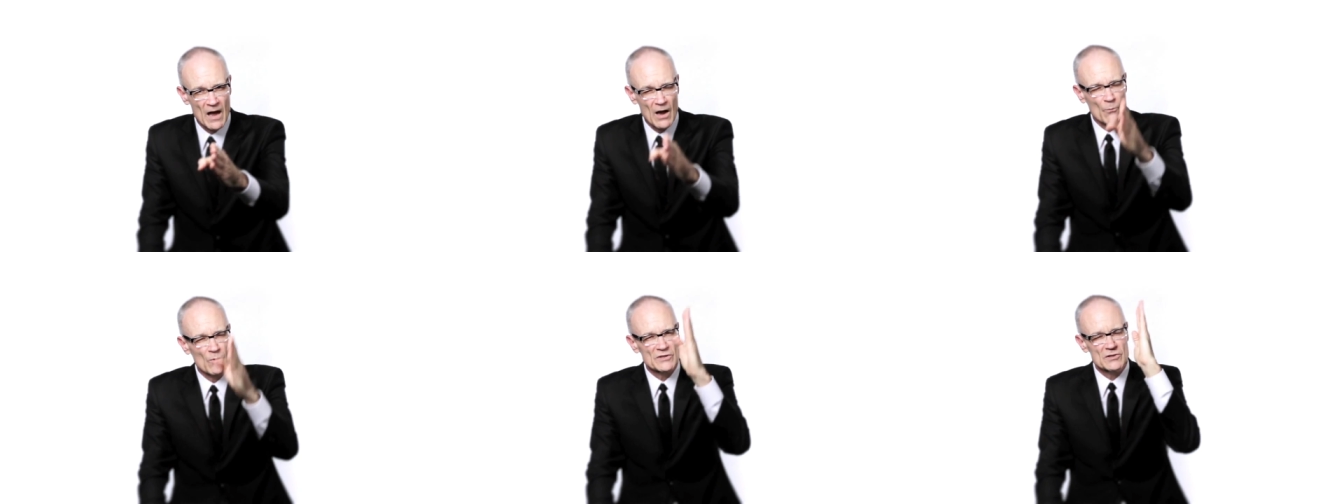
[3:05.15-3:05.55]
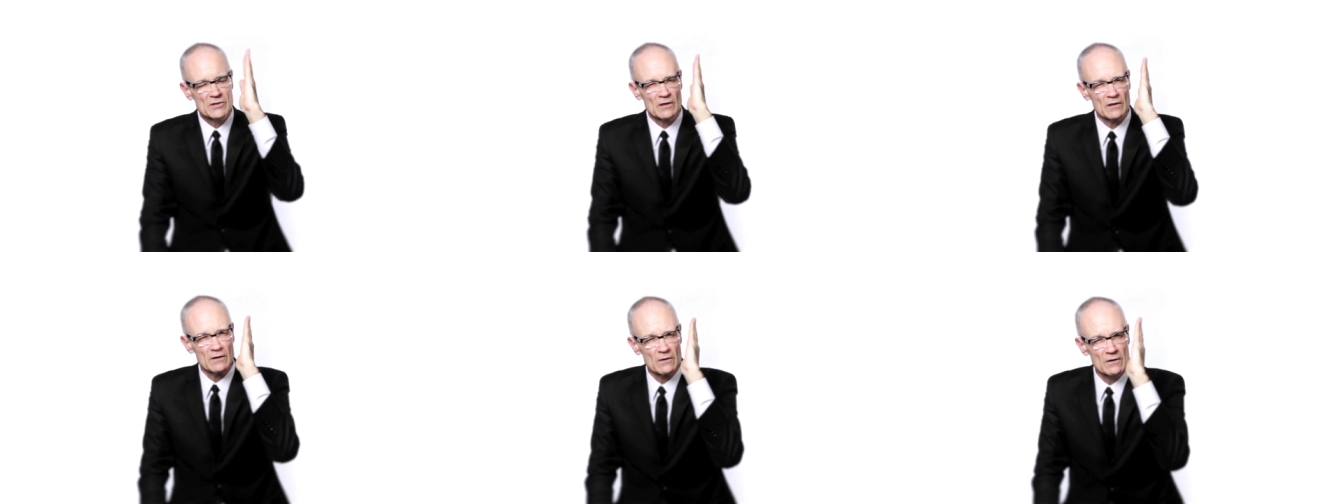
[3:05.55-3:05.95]
I want
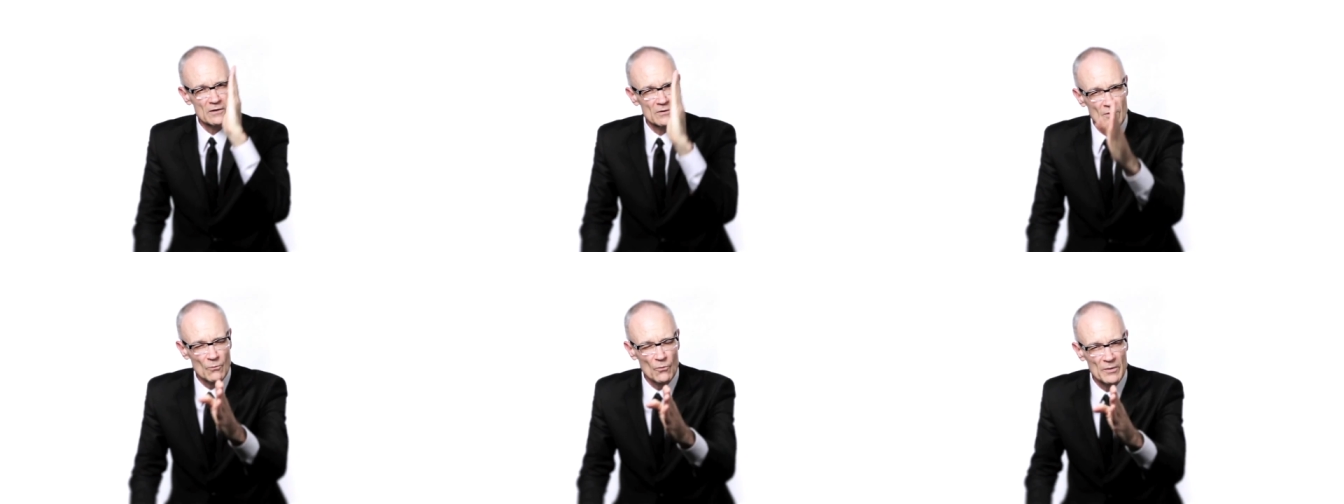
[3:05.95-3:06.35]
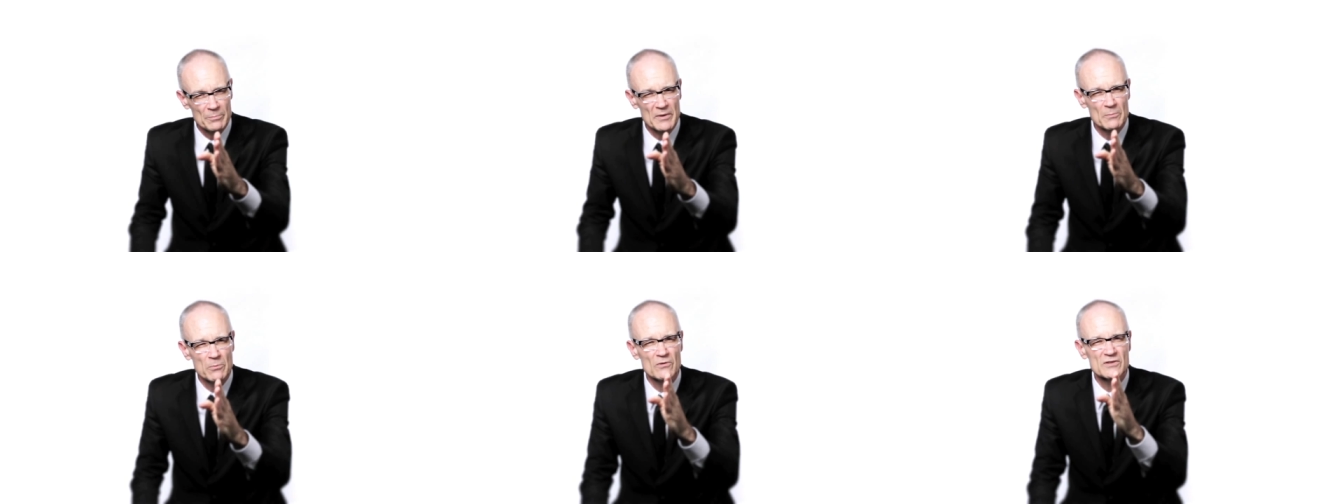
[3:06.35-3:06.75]
you to learn
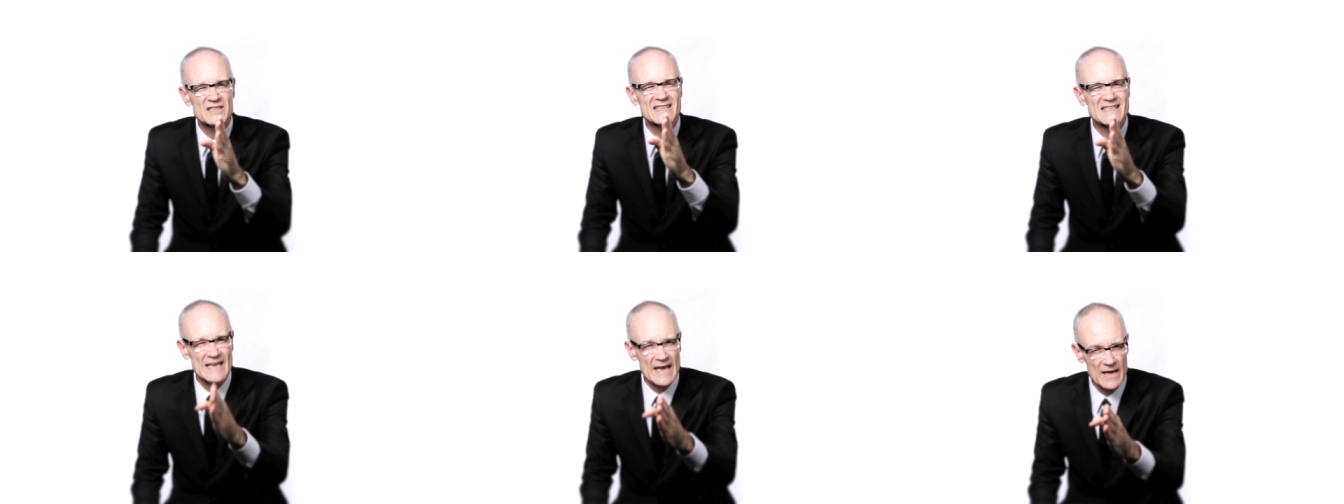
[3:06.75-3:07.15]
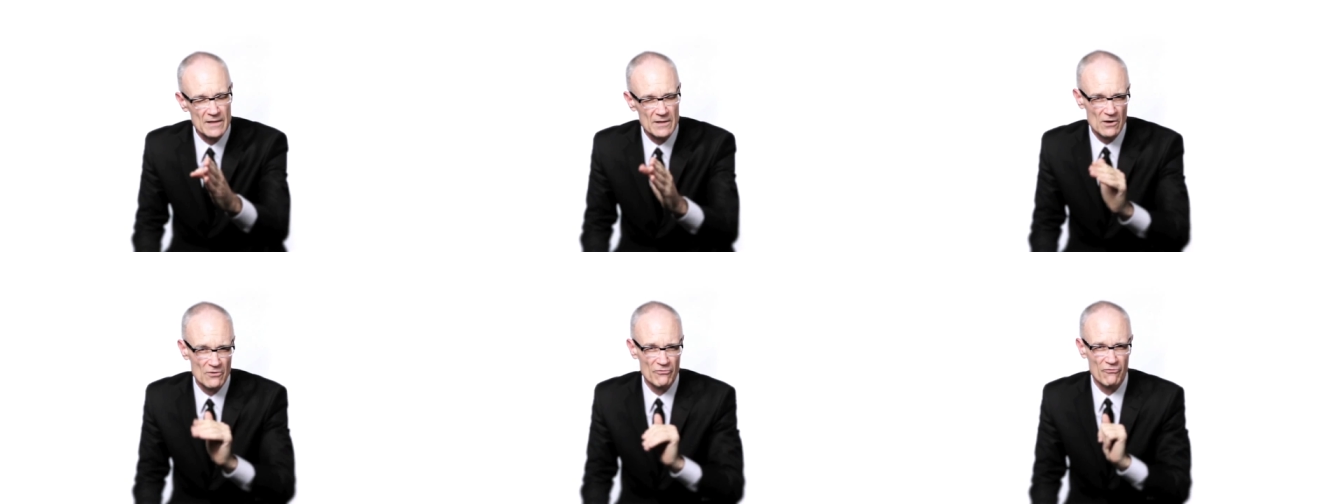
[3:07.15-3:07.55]
what people say
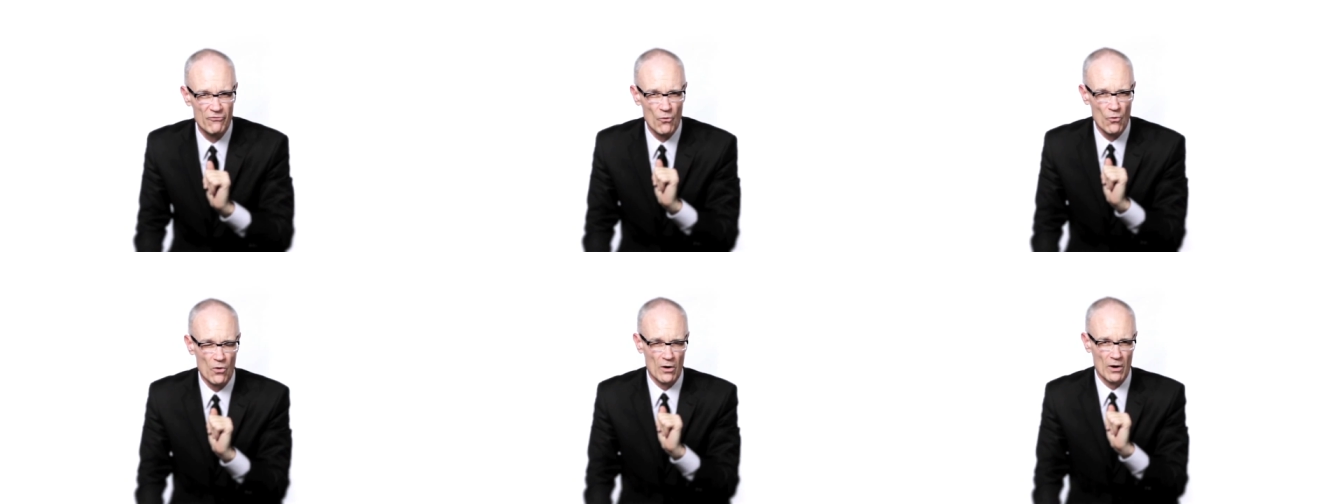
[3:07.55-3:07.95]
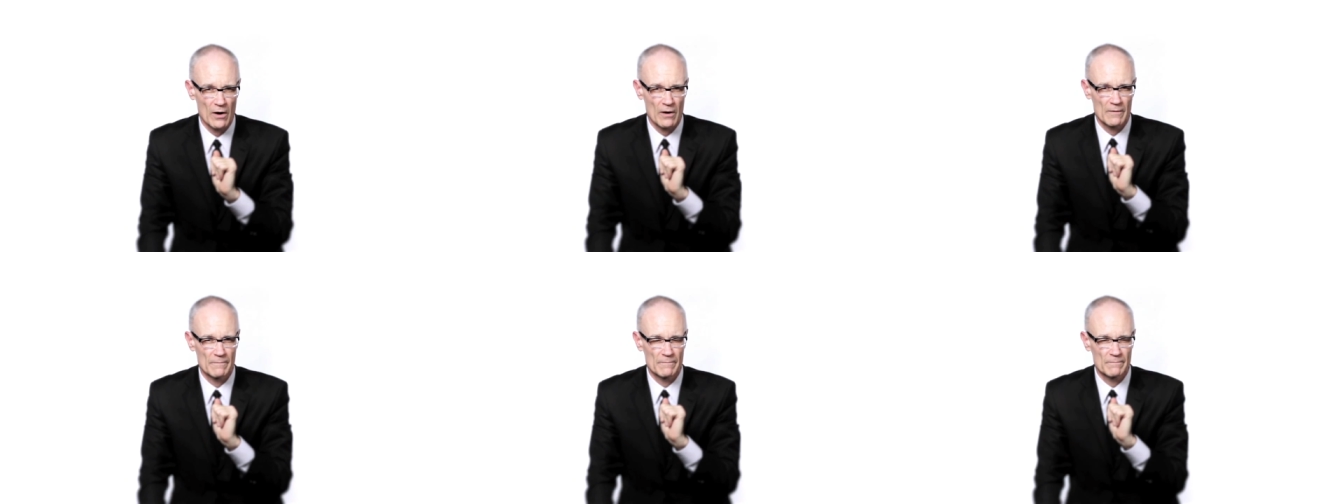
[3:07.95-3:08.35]
they're
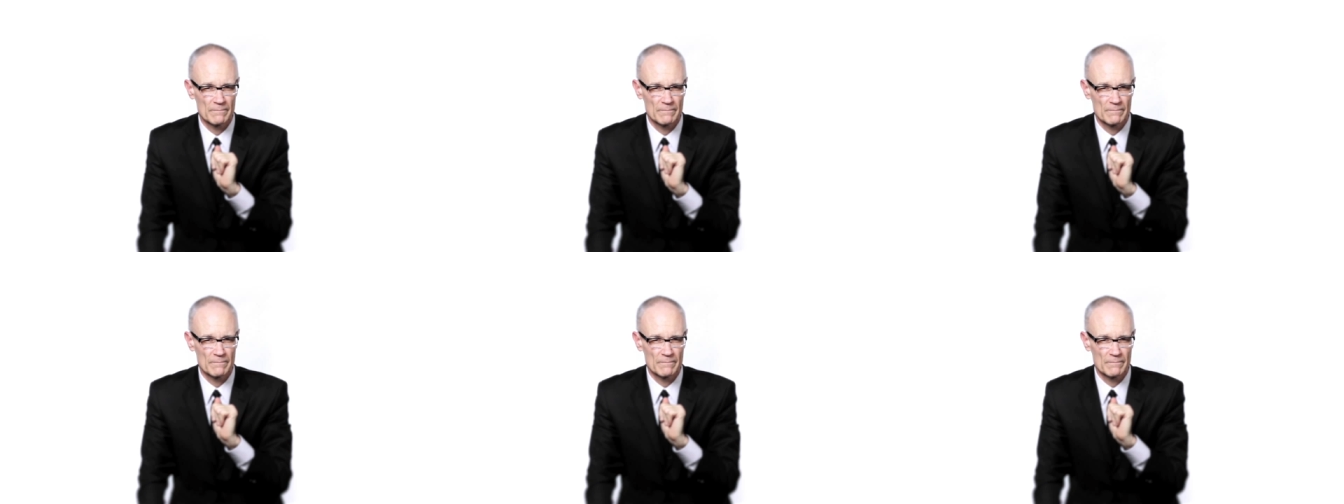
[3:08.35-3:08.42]
for.